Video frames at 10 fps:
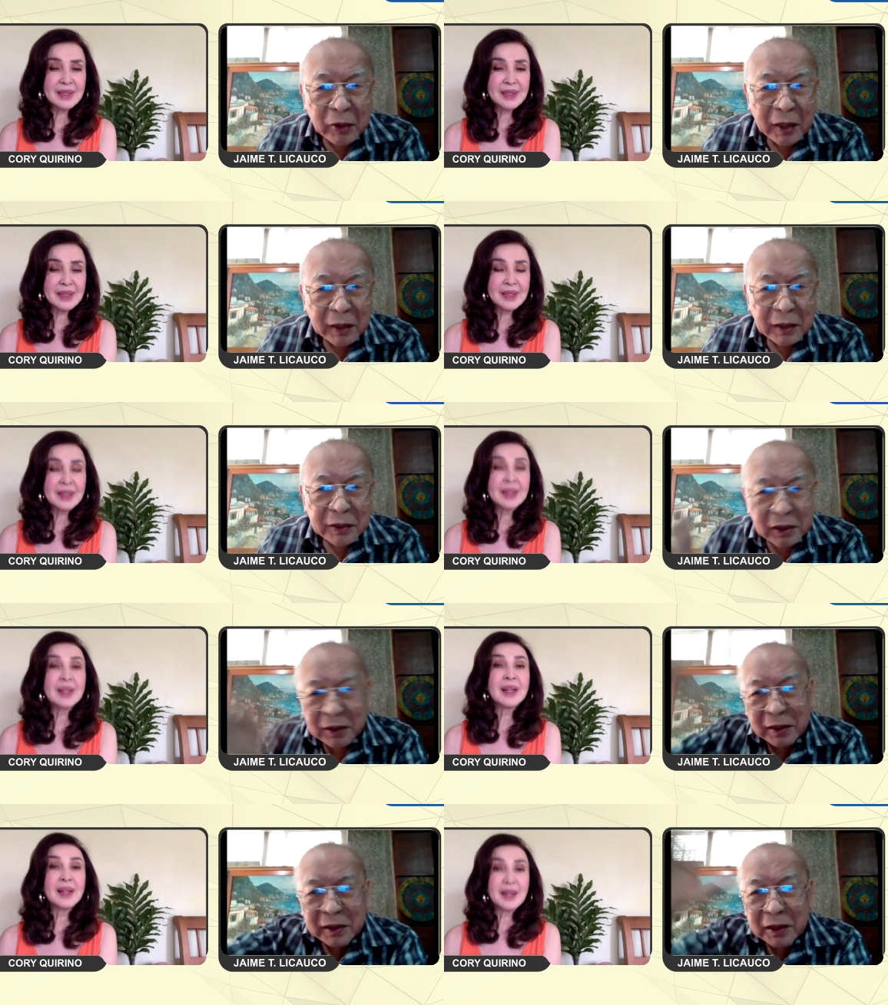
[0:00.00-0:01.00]
Speaker 1: to her, and she
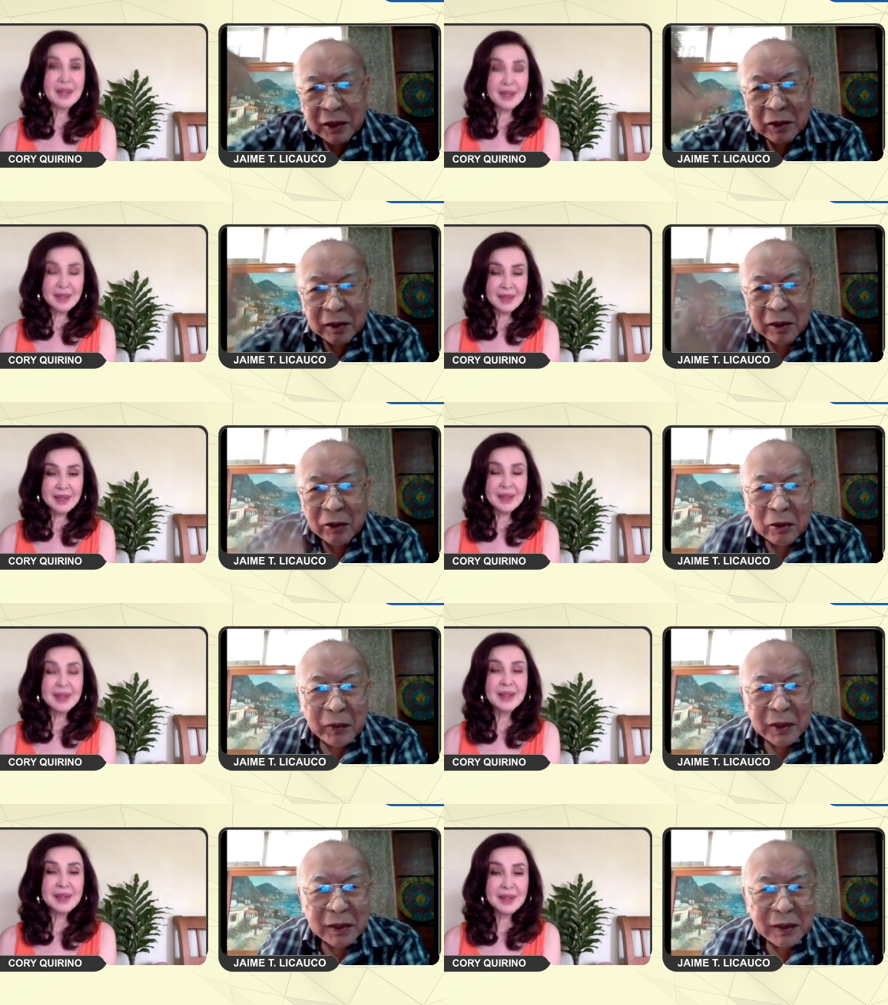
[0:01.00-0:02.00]
she's
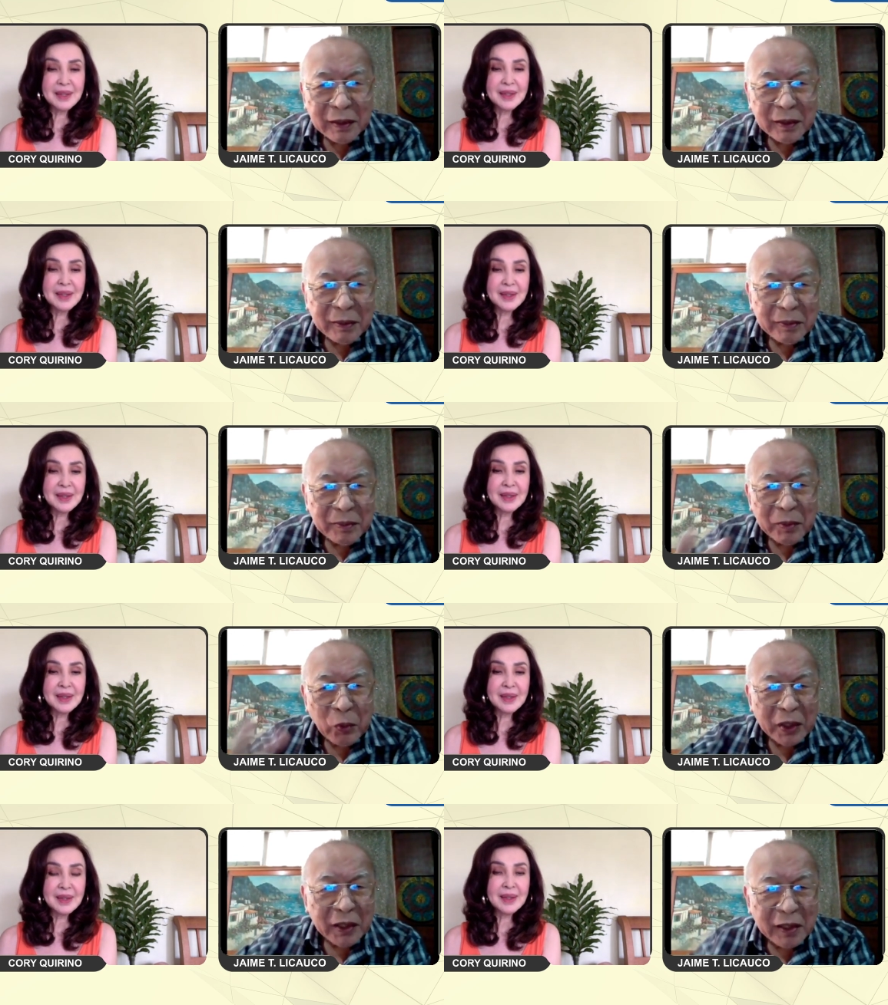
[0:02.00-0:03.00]
always uh,
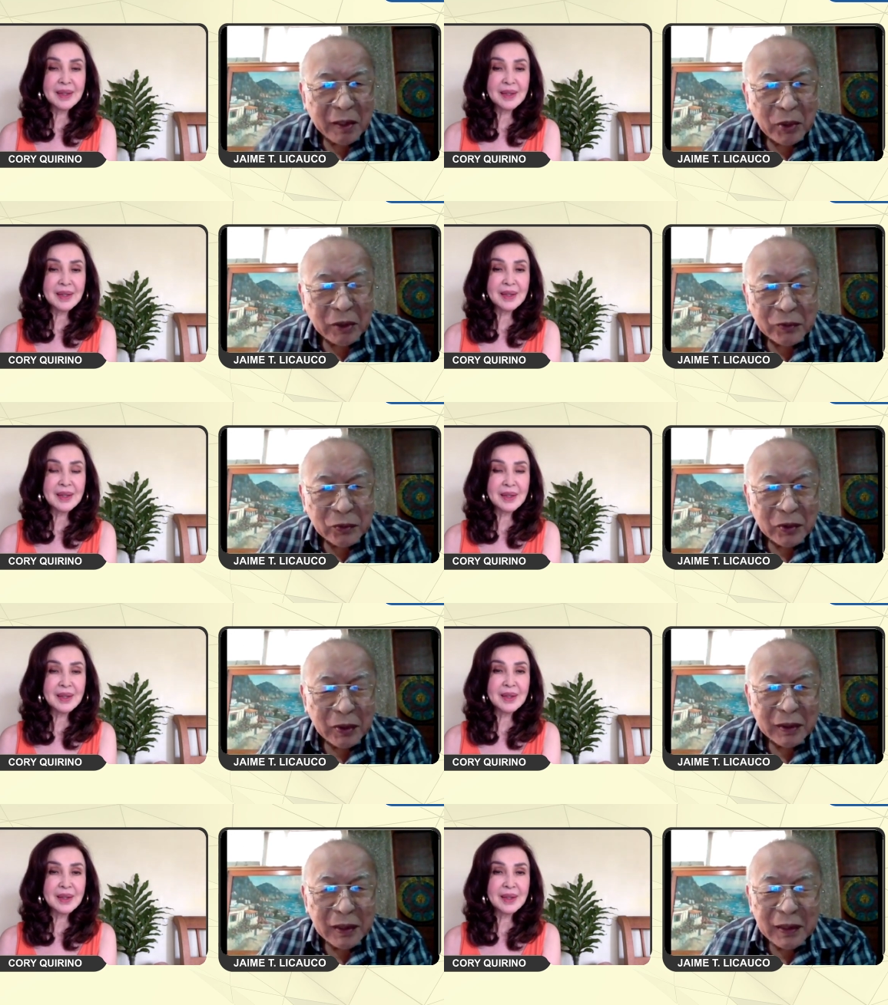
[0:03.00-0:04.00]
warding them off.
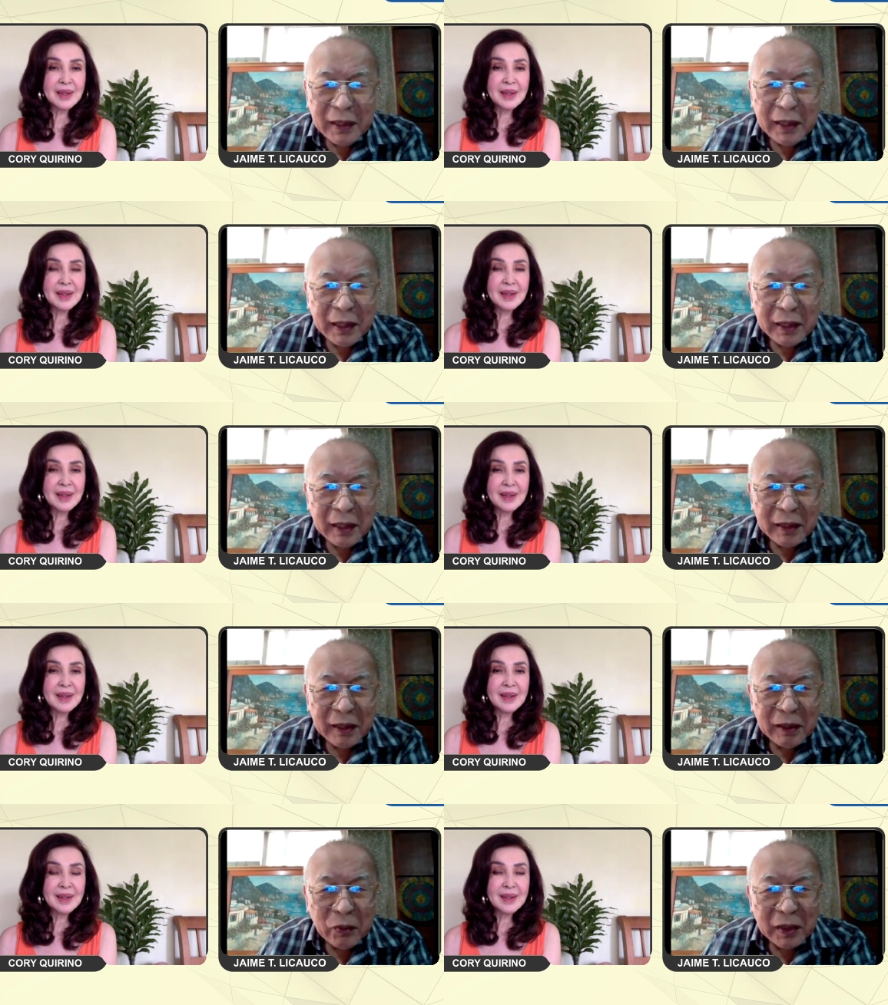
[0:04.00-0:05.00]
Uh, and, and
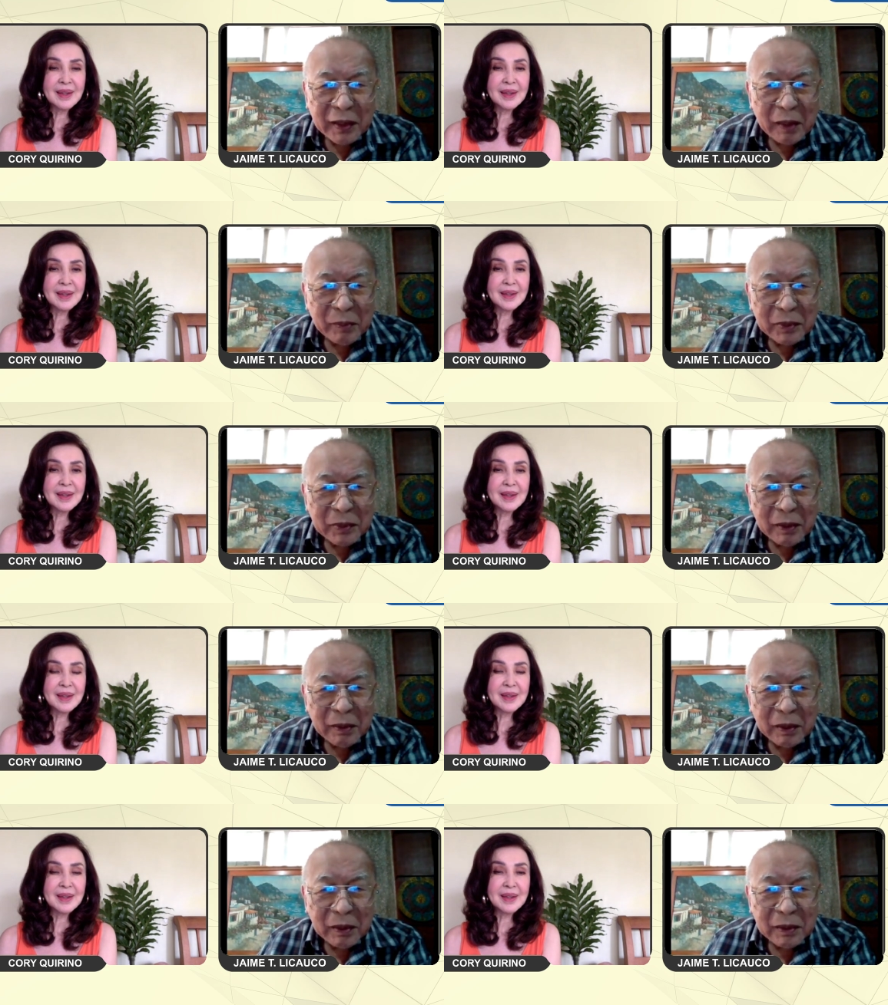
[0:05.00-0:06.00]
then one time,
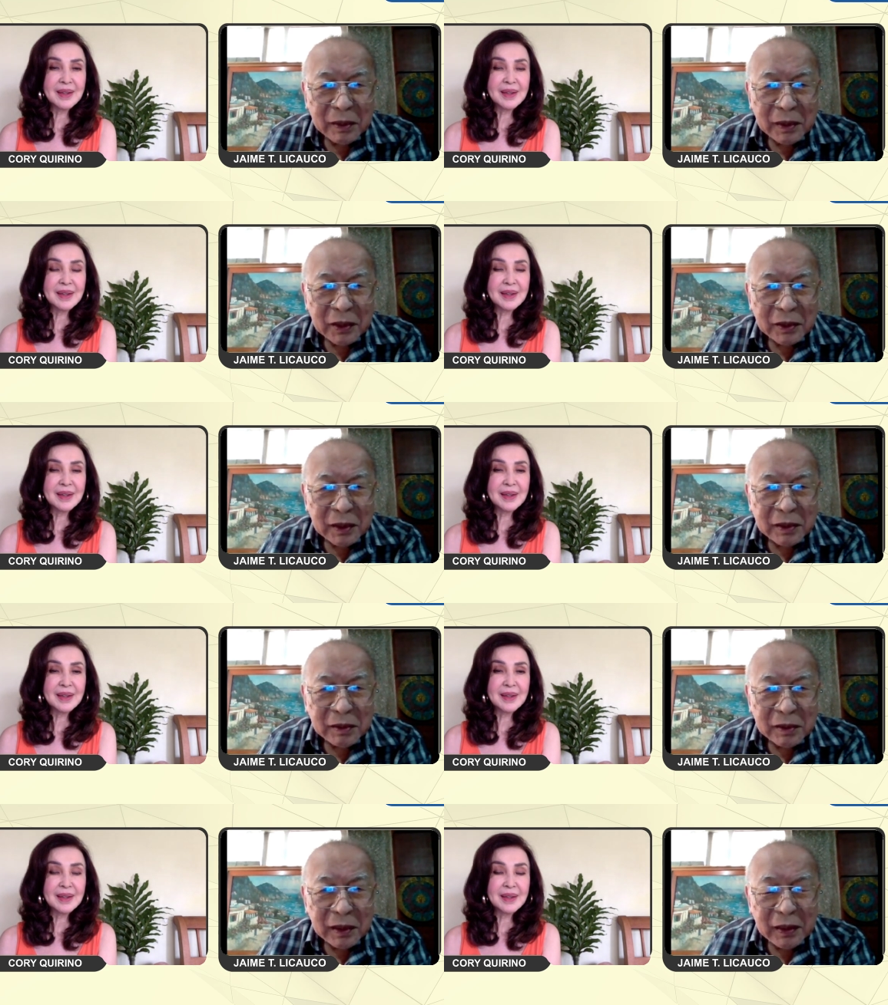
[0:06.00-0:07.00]
uh, this this
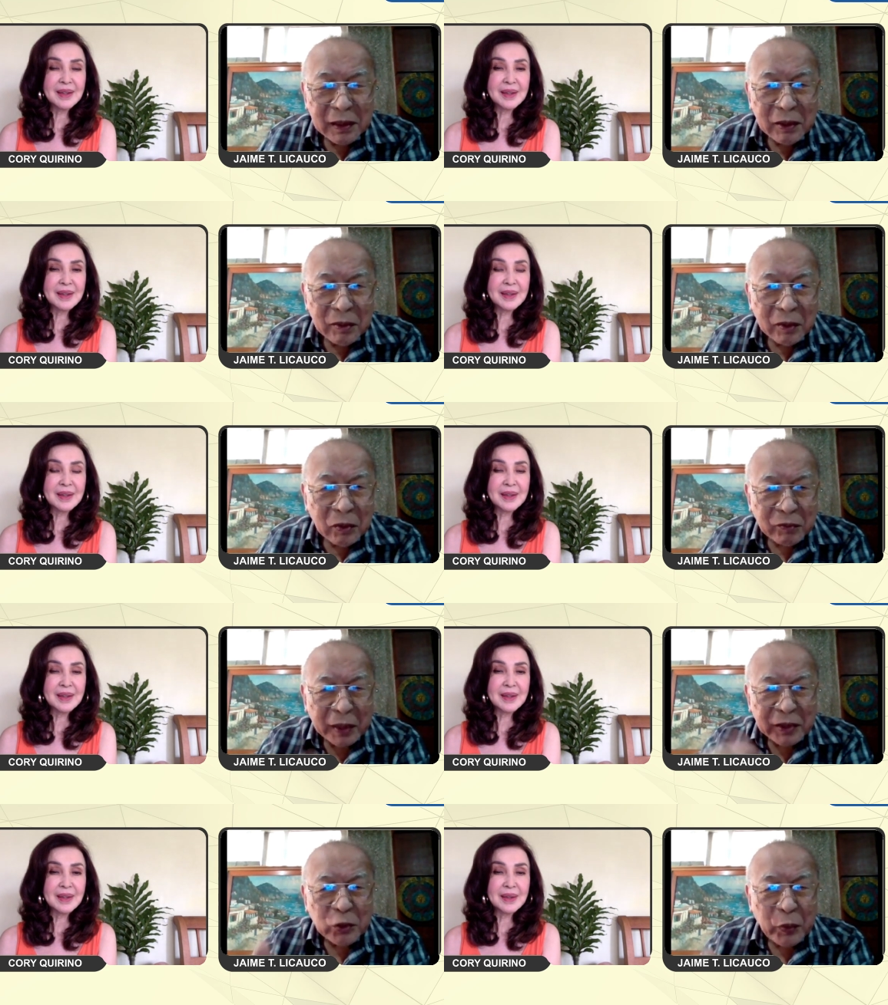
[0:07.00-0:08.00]

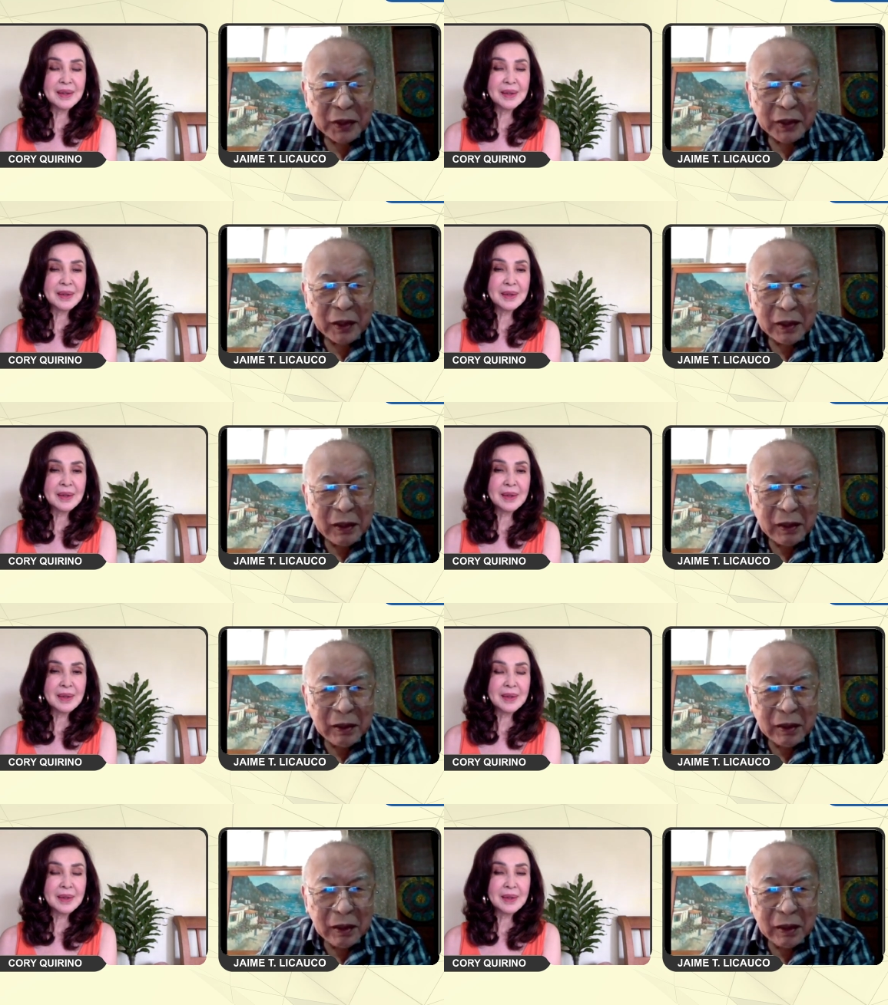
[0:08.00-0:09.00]
Patrick Swayze
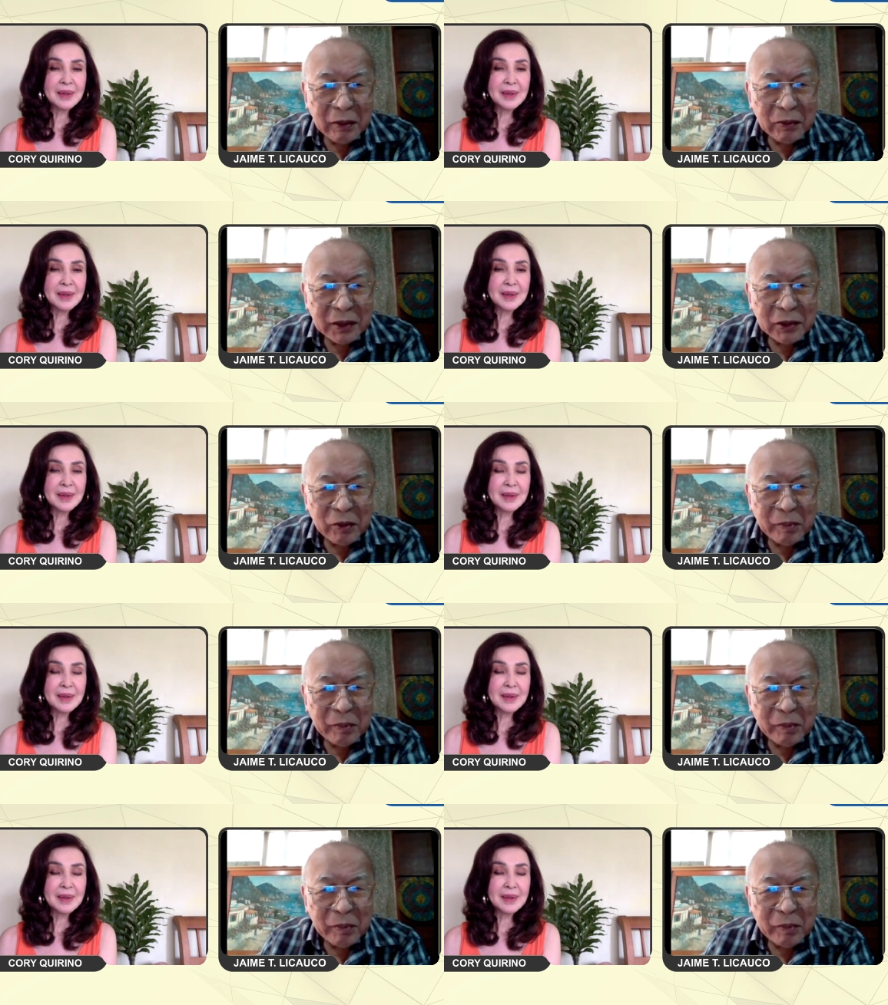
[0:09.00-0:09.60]
uh, was so